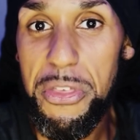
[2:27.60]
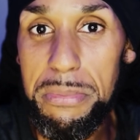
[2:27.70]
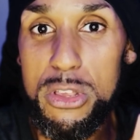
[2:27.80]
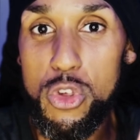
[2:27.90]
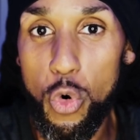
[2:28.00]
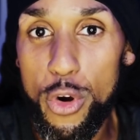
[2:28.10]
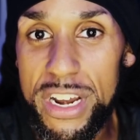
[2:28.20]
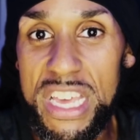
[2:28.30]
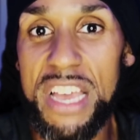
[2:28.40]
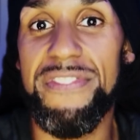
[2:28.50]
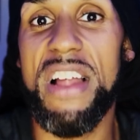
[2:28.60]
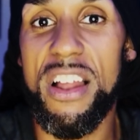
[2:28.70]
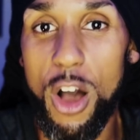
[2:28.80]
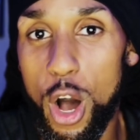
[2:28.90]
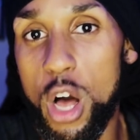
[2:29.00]
majority, if
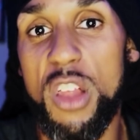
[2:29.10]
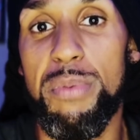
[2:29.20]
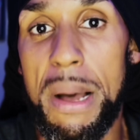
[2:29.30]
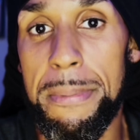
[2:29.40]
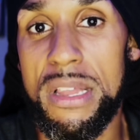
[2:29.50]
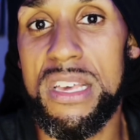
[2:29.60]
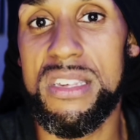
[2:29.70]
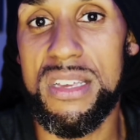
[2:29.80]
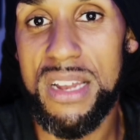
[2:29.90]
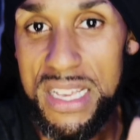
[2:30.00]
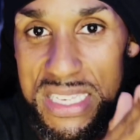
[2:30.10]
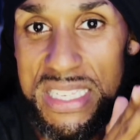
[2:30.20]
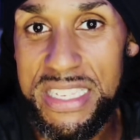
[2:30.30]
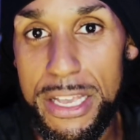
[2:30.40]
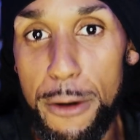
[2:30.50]
not all of population,
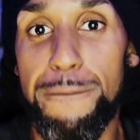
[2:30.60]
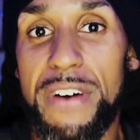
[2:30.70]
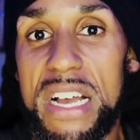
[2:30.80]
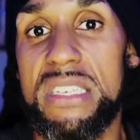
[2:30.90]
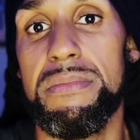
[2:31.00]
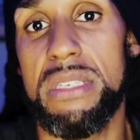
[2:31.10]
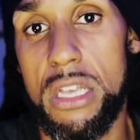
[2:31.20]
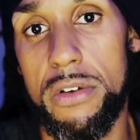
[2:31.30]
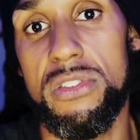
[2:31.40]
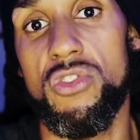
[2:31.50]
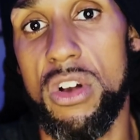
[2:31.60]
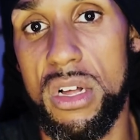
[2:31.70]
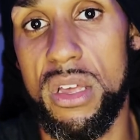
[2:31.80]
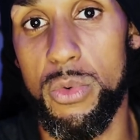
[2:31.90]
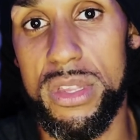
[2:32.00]
still finds themselves
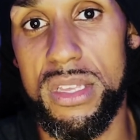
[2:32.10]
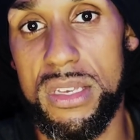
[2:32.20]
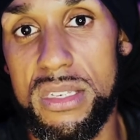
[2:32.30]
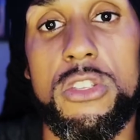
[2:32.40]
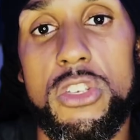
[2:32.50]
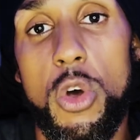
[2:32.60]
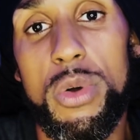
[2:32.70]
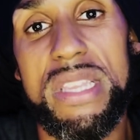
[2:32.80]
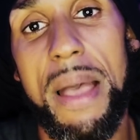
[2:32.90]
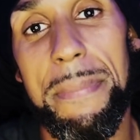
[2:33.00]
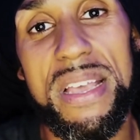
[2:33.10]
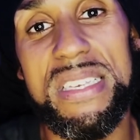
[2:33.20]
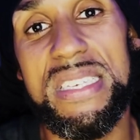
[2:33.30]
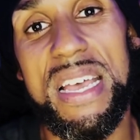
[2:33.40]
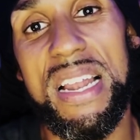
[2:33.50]
struggling with this. So with that being
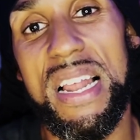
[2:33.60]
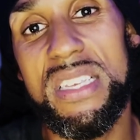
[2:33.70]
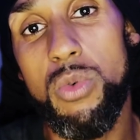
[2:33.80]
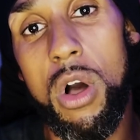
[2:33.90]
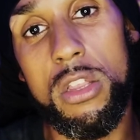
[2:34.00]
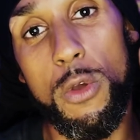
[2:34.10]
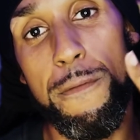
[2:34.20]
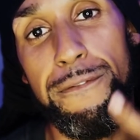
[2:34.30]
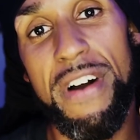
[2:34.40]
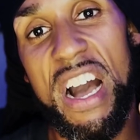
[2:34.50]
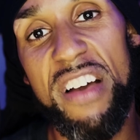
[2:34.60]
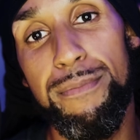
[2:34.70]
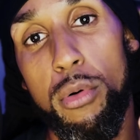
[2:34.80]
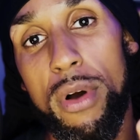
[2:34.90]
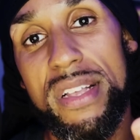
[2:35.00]
said, let's walk through 5
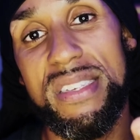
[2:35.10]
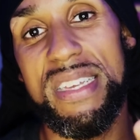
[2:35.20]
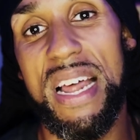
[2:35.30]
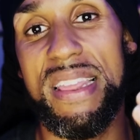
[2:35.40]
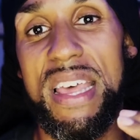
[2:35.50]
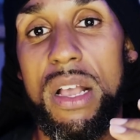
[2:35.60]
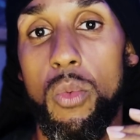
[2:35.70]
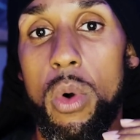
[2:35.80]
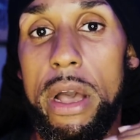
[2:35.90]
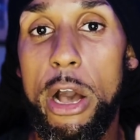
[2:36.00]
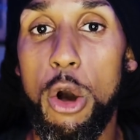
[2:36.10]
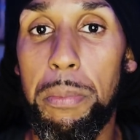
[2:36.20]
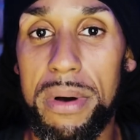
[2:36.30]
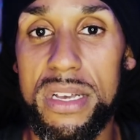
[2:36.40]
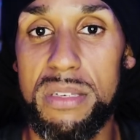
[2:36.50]
points that I think will
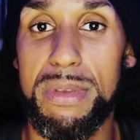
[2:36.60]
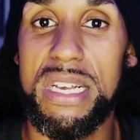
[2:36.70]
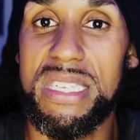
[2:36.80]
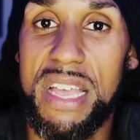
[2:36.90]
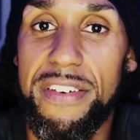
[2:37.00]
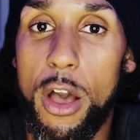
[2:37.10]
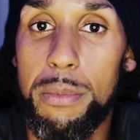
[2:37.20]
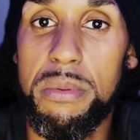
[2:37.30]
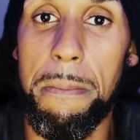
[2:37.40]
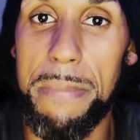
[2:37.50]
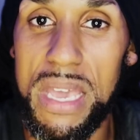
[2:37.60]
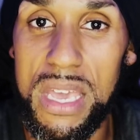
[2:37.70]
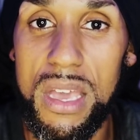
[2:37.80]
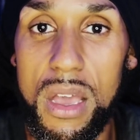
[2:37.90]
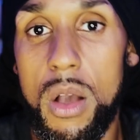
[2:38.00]
help us because they've helped
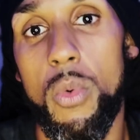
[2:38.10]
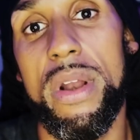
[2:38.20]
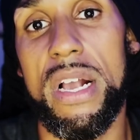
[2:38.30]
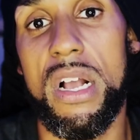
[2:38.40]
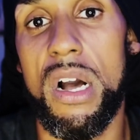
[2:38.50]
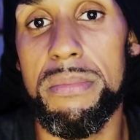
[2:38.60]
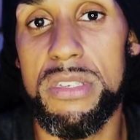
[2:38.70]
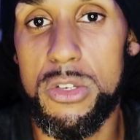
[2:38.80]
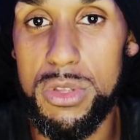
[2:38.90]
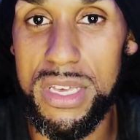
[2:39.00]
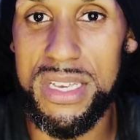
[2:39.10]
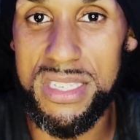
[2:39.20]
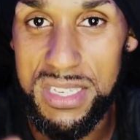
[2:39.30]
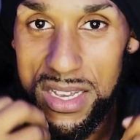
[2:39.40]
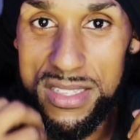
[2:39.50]
me when it comes to
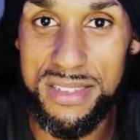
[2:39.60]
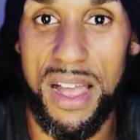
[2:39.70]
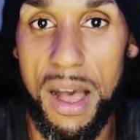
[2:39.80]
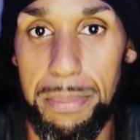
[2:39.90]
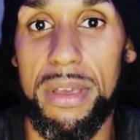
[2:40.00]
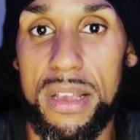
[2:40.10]
this topic.